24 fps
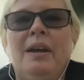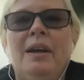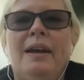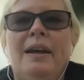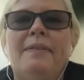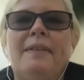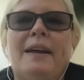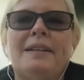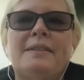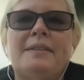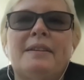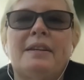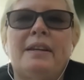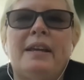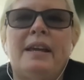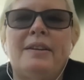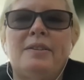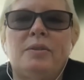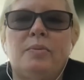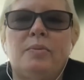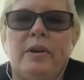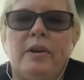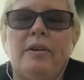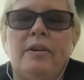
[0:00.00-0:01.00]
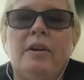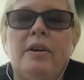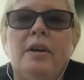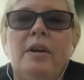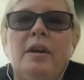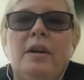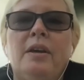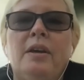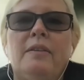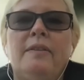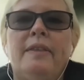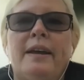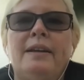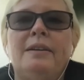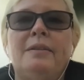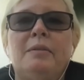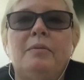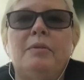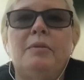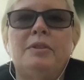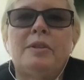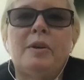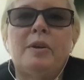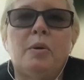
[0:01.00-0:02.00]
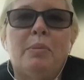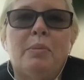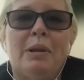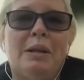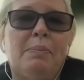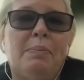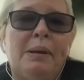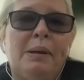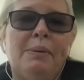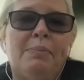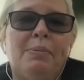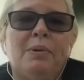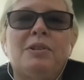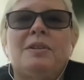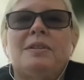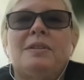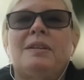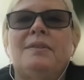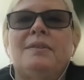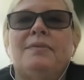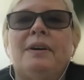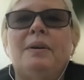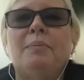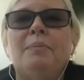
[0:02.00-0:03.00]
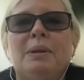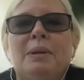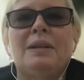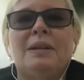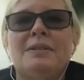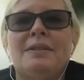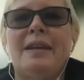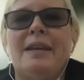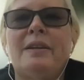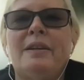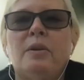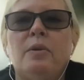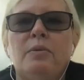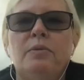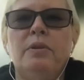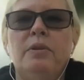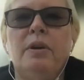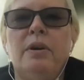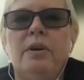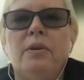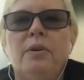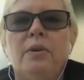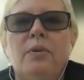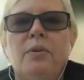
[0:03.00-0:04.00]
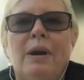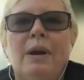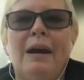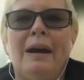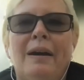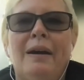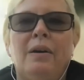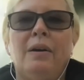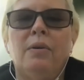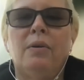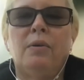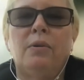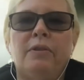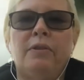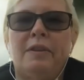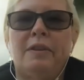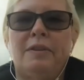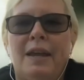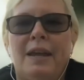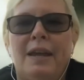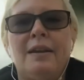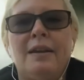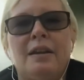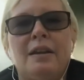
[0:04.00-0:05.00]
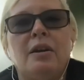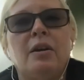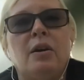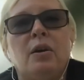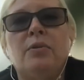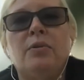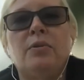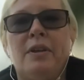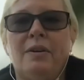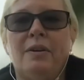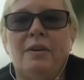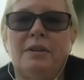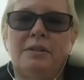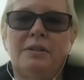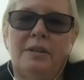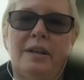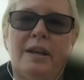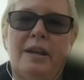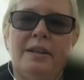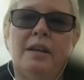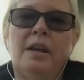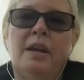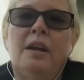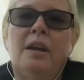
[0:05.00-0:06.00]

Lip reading: And that's a case where then so many people just give up because they don't know how that they can go there and